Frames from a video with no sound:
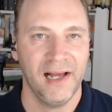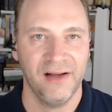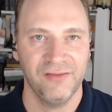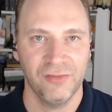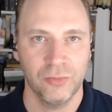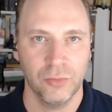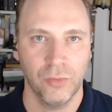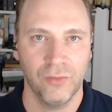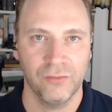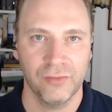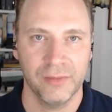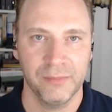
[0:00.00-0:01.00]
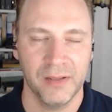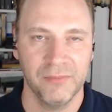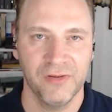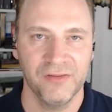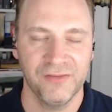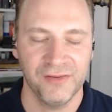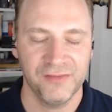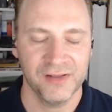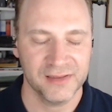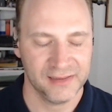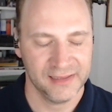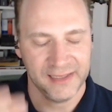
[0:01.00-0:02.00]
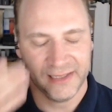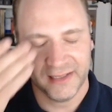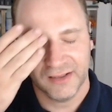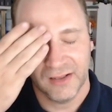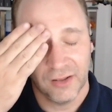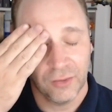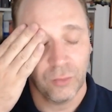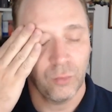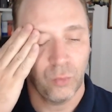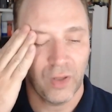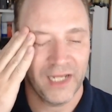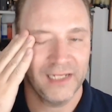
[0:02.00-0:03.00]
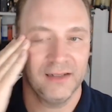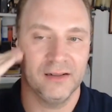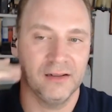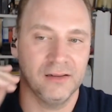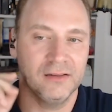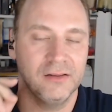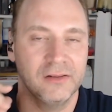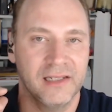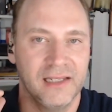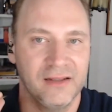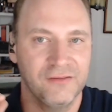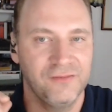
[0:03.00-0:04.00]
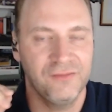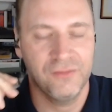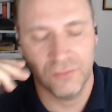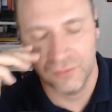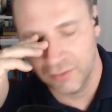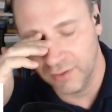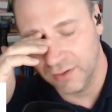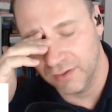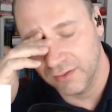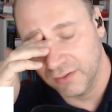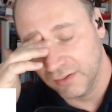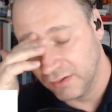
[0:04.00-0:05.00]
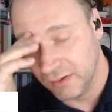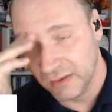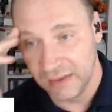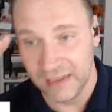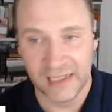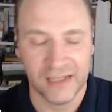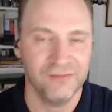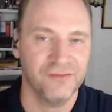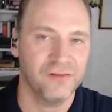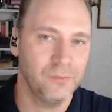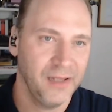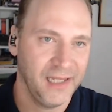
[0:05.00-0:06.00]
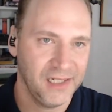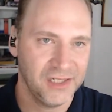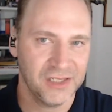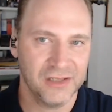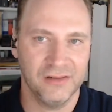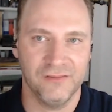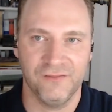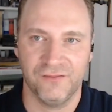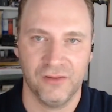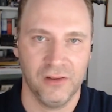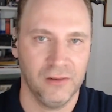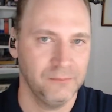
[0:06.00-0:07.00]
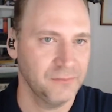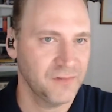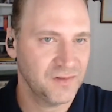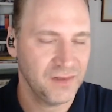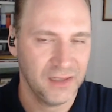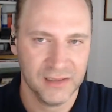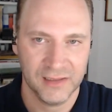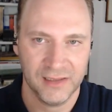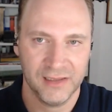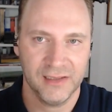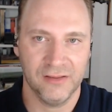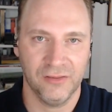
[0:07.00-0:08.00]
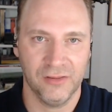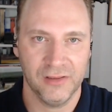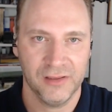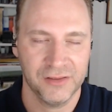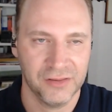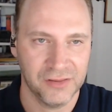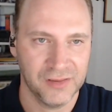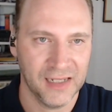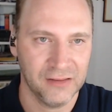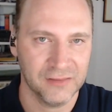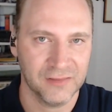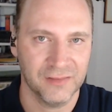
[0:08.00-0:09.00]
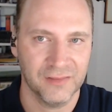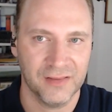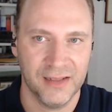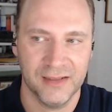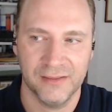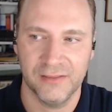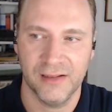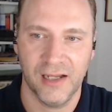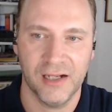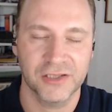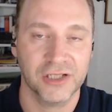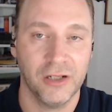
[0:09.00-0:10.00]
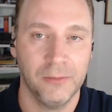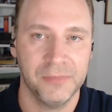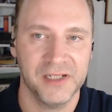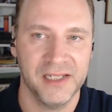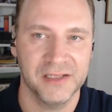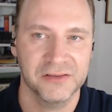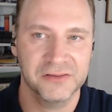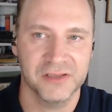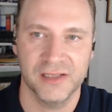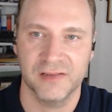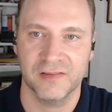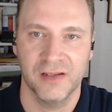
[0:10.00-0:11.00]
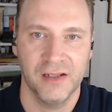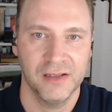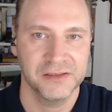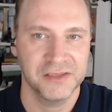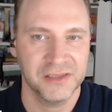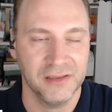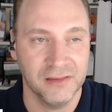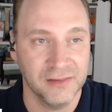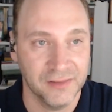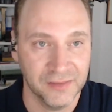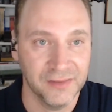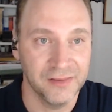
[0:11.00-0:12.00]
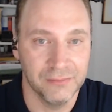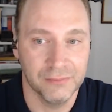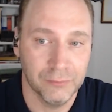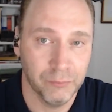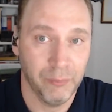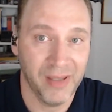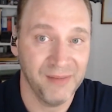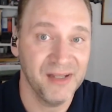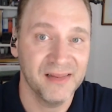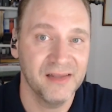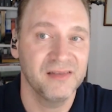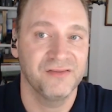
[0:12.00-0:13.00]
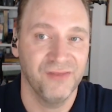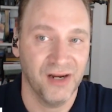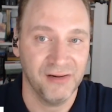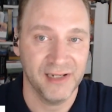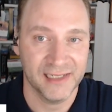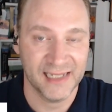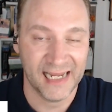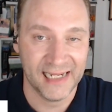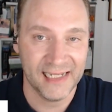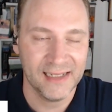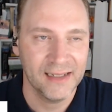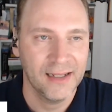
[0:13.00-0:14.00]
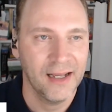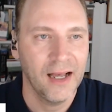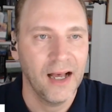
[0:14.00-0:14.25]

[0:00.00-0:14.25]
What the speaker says: I remember vividly when looking for information from starting in the early 2000s in large company intranets till maybe this very day,